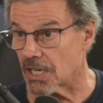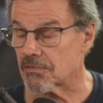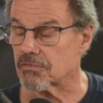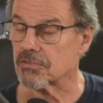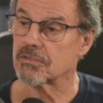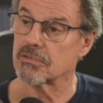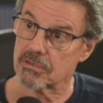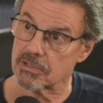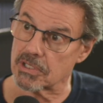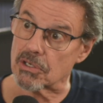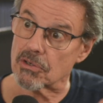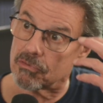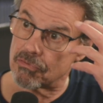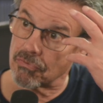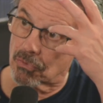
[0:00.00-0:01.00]
life
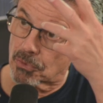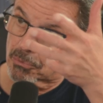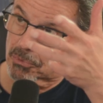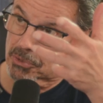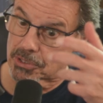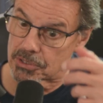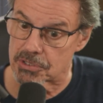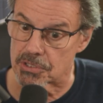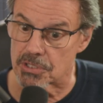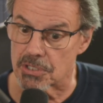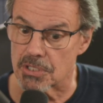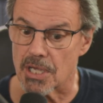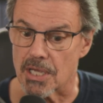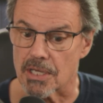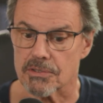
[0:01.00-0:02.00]
carried forward into
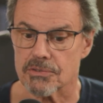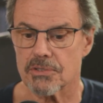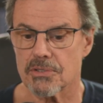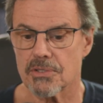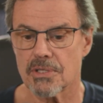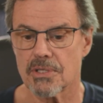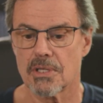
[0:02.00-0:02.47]
the next.